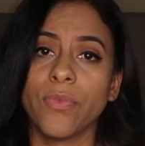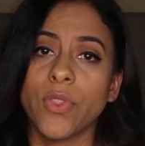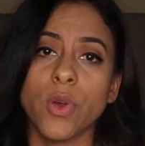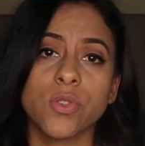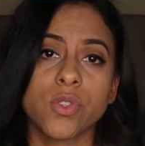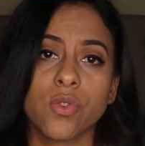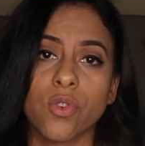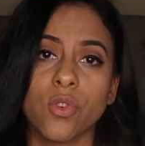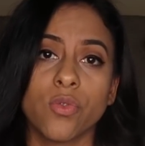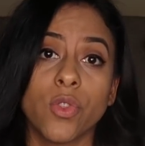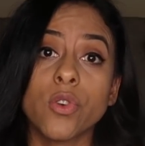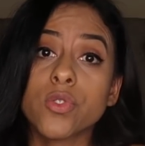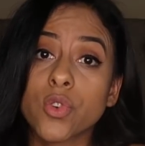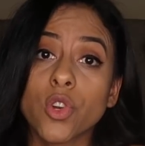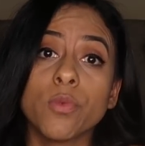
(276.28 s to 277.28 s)
those
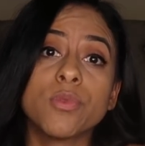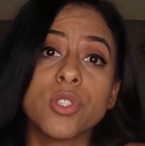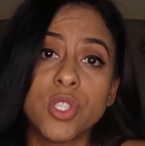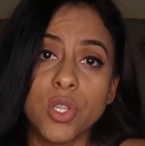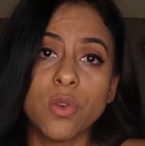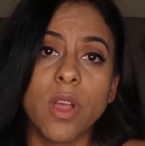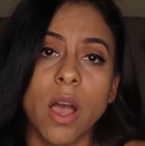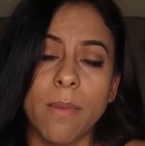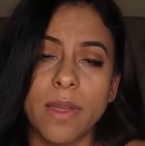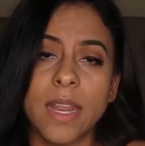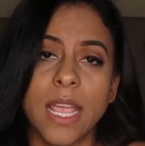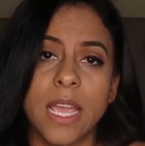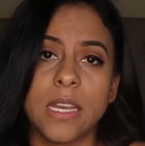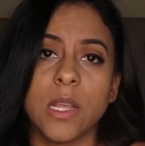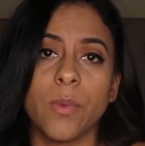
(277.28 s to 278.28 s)
groups do come in
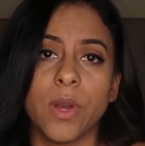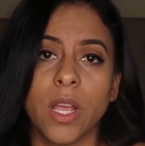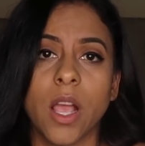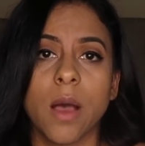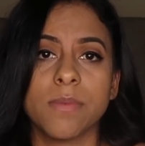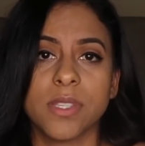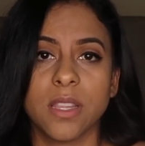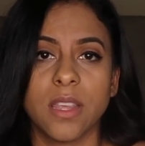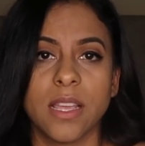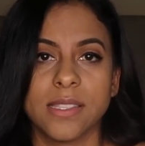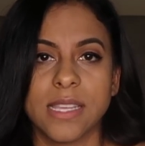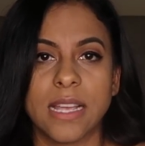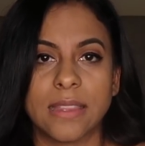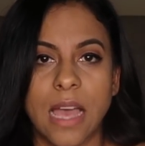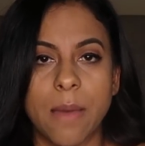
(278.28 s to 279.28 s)
handy when it comes to
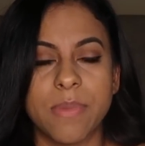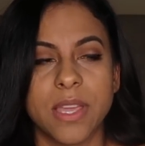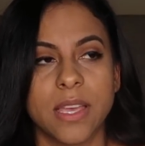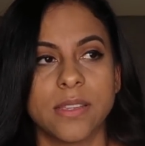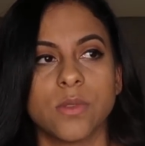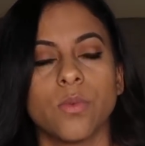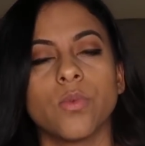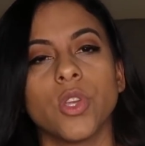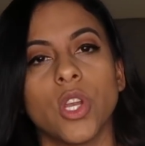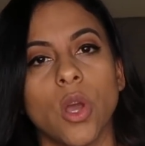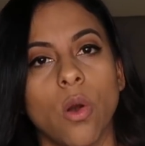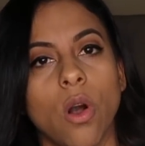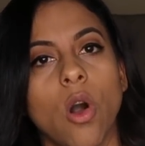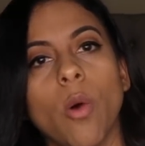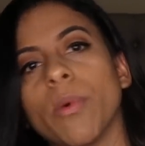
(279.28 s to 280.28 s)
things like that, because, you
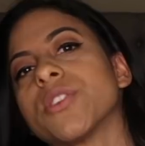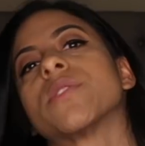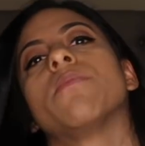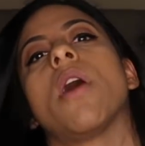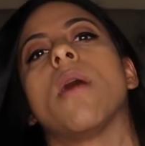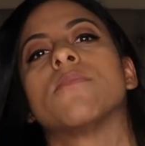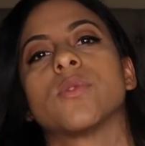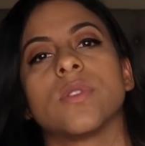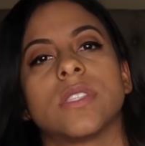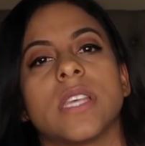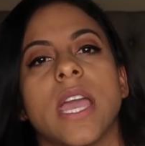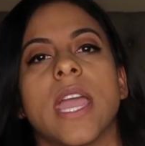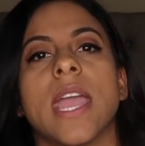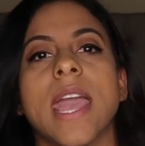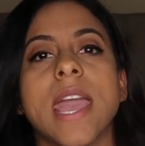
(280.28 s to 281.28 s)
know, a whole bunch of moms would
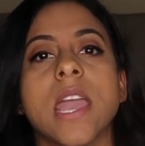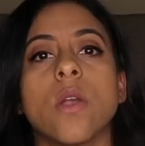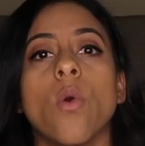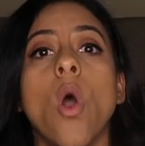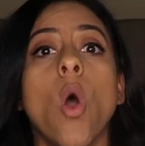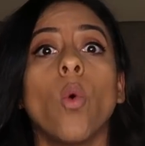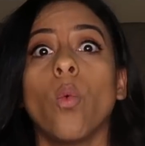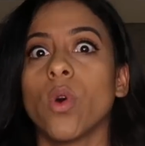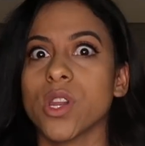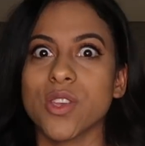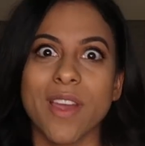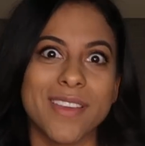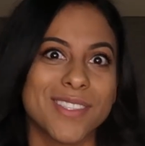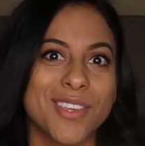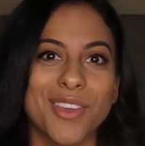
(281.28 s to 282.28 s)
say, hey, what are
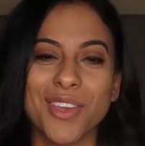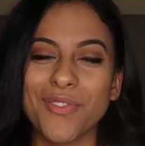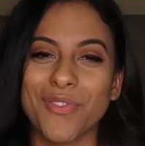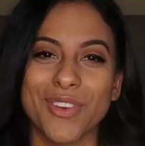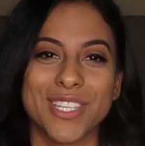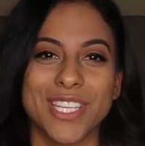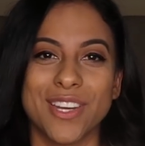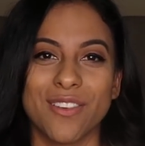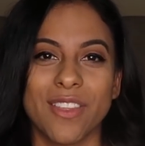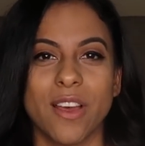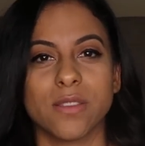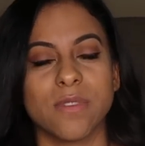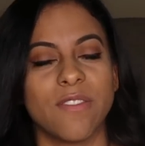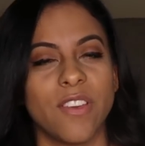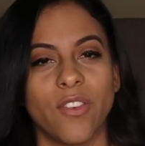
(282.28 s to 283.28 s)
you guys cooking for dinner? That
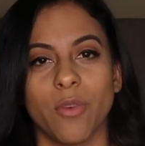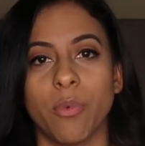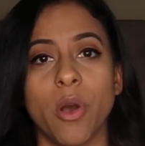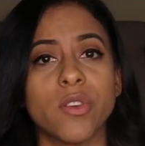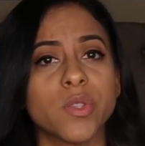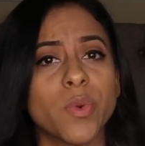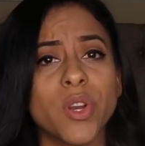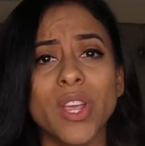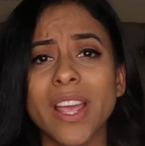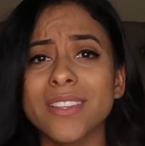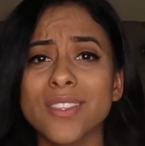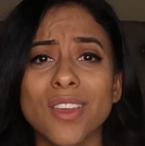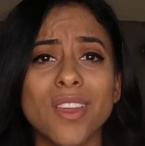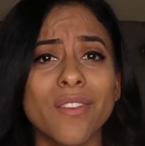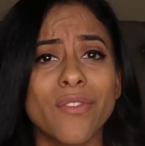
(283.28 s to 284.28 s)
was my favorite post. What are you
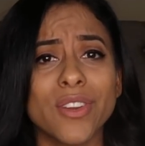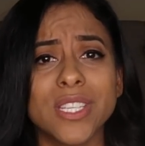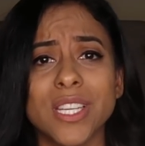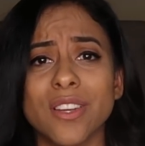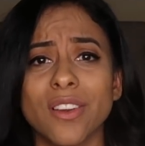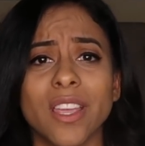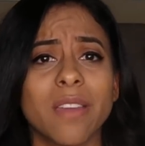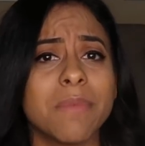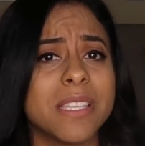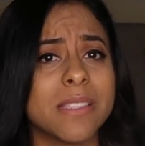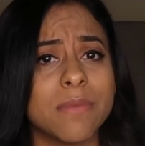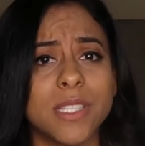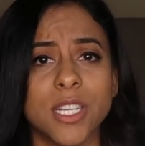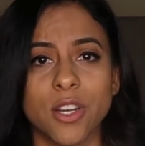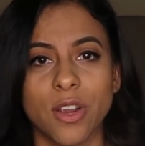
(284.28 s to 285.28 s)
guys cooking for dinner? Give me
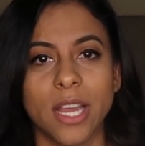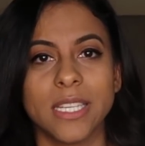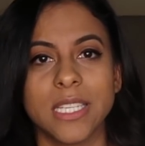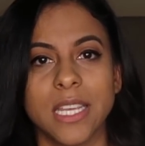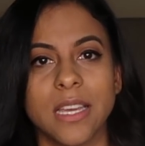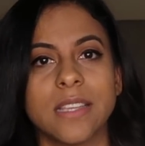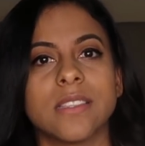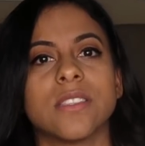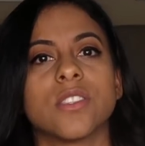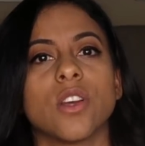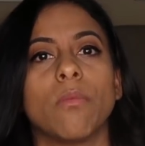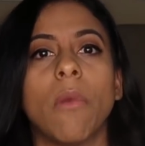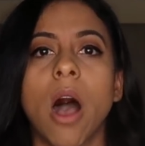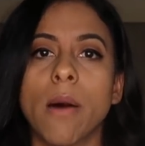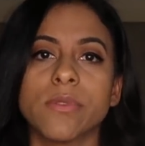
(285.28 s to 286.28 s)
some dinner ideas. And
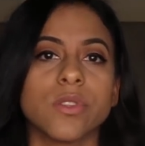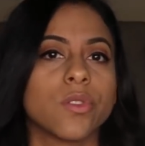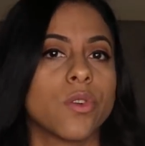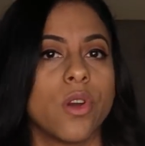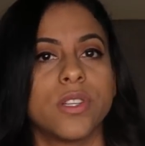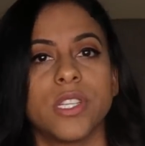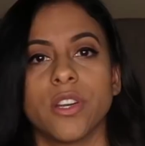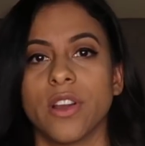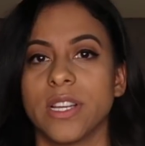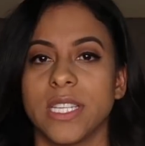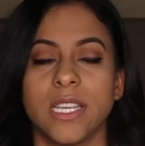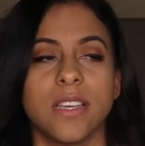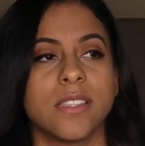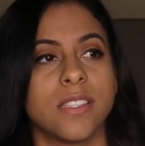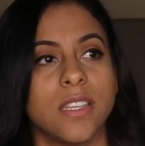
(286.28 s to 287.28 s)
so moms would throw out dinner
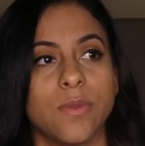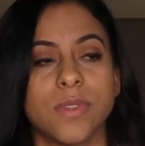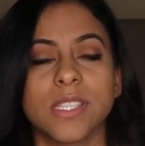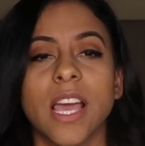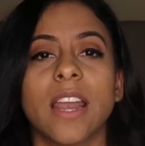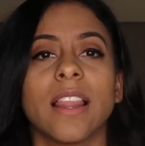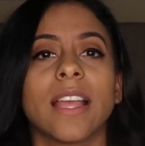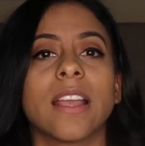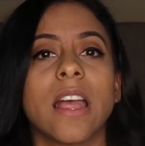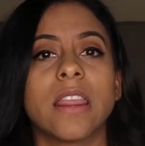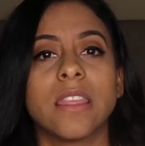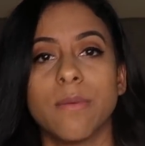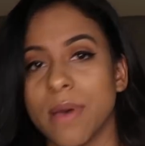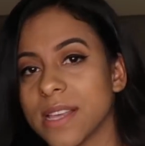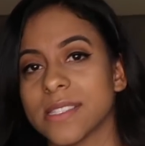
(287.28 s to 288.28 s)
ideas, and it was kind of like
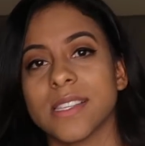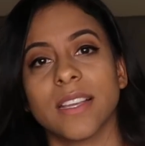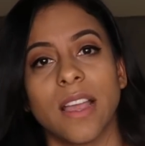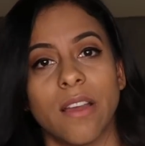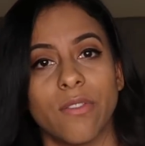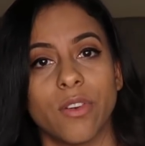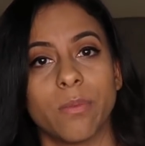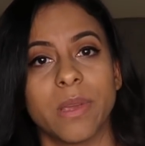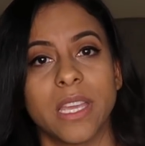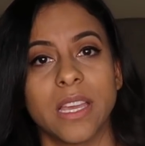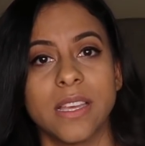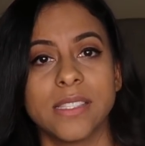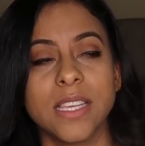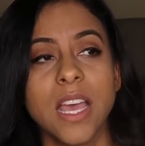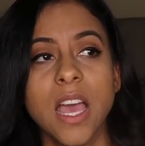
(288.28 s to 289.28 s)
the best thing ever,
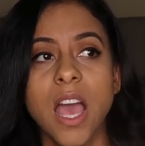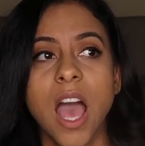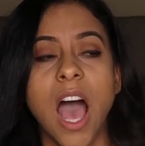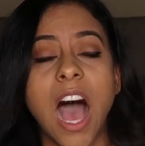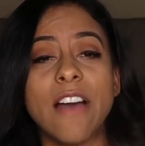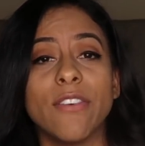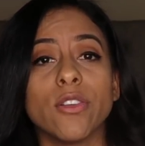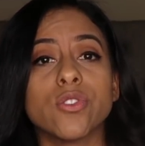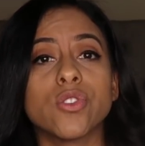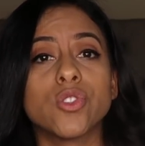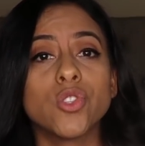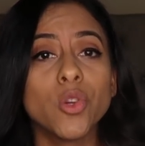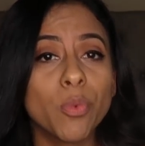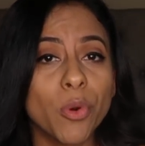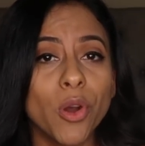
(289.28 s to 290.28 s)
because I felt
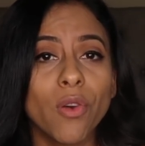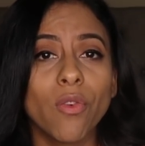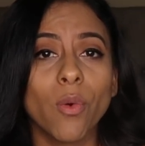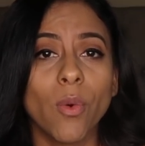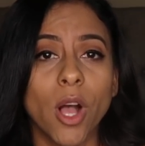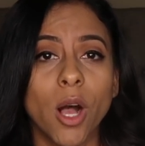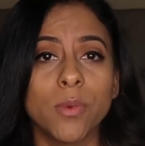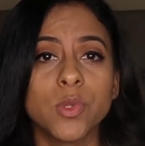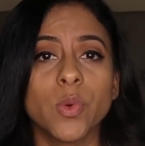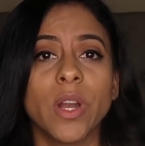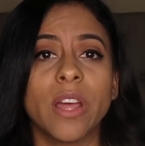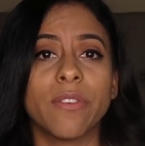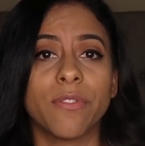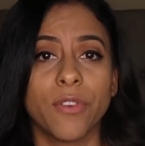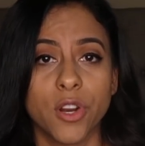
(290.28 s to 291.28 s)
super overwhelmed overwhelmed
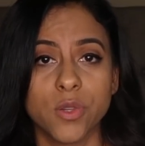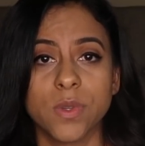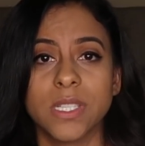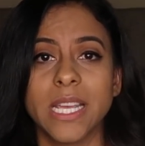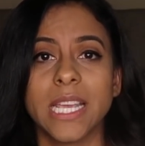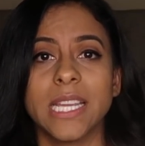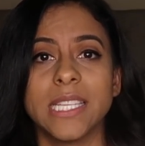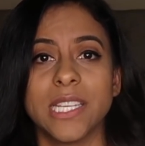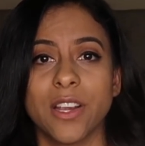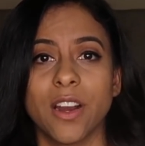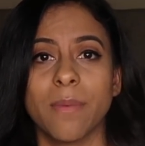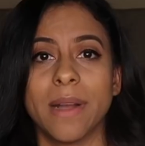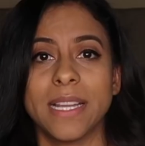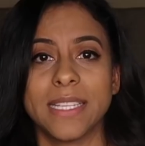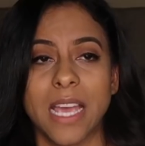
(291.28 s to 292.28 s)
when I first was taking dairy
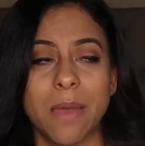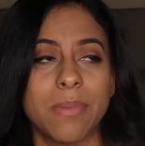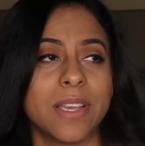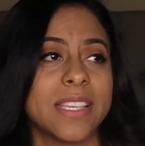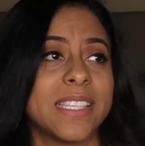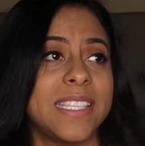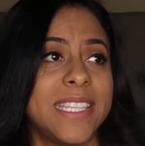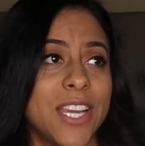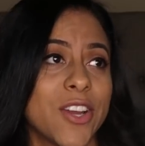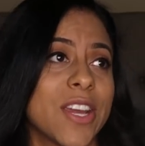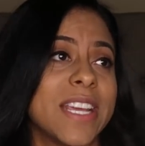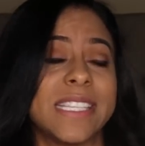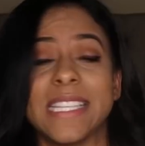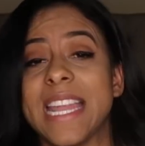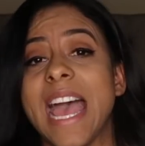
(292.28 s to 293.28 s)
out of my diet because
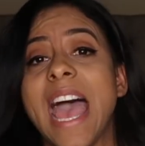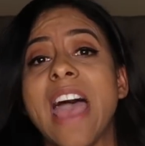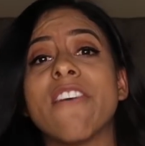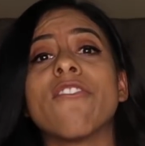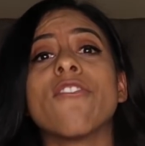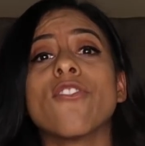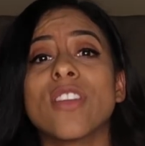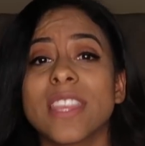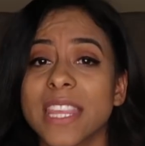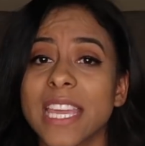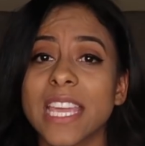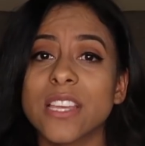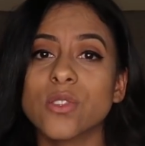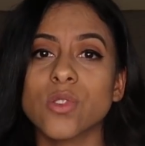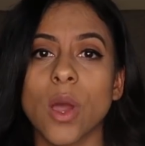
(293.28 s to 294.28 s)
dairy isn't
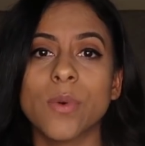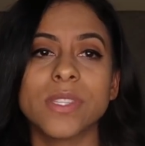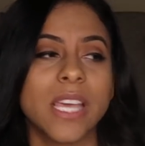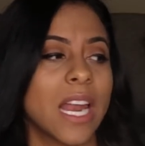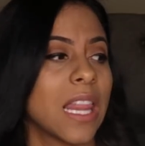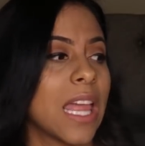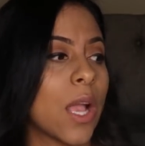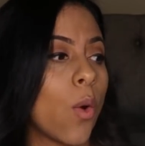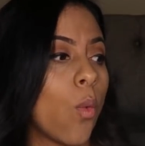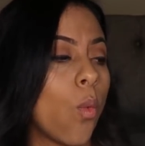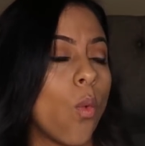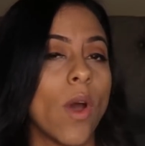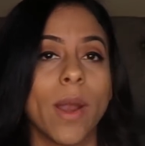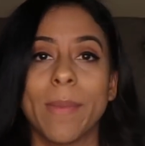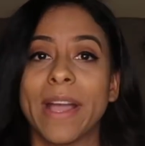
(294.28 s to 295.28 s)
everything. So I was kind of like,
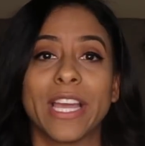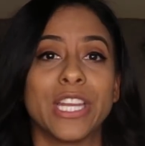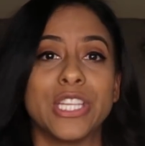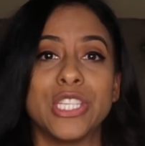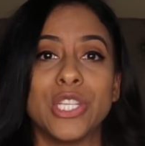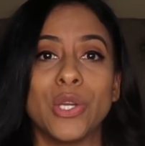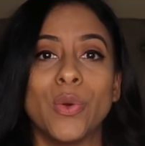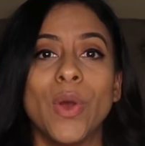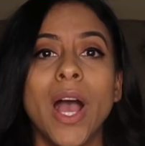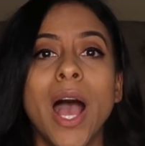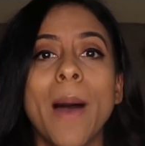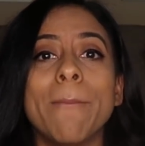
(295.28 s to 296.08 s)
what am I gonna do?